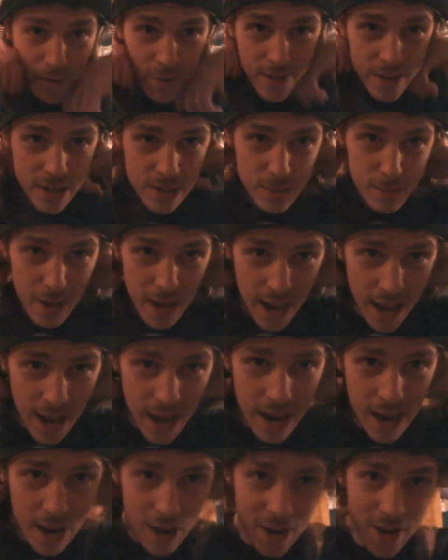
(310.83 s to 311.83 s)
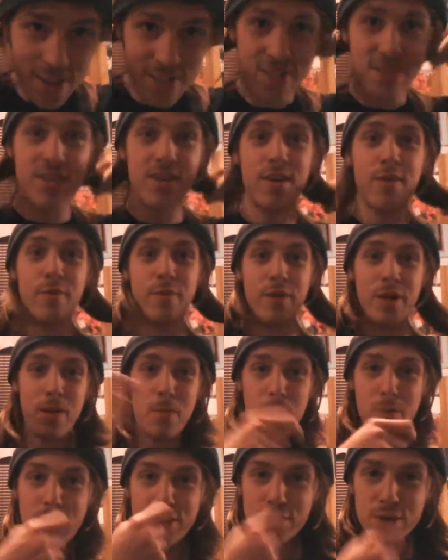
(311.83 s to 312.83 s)
fix my hair and stuff, and
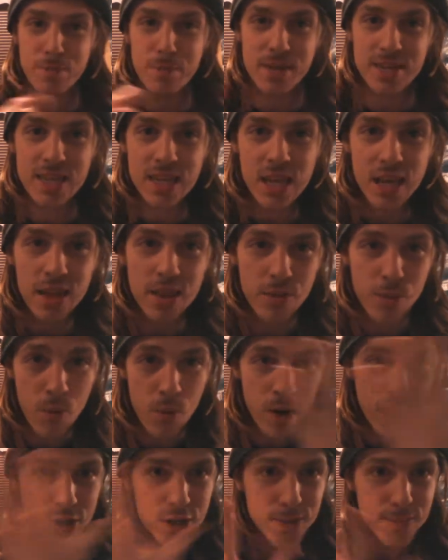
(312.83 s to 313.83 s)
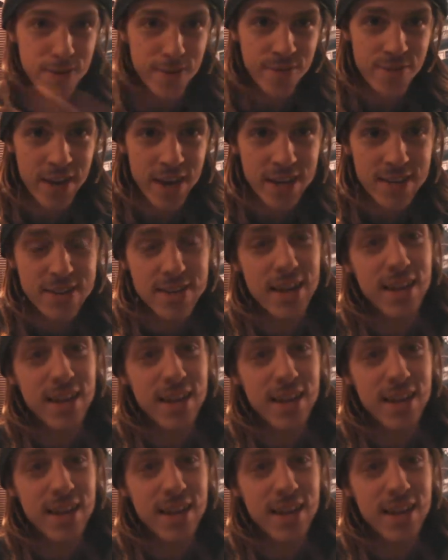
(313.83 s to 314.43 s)
I'm brushing my teeth and washing my face,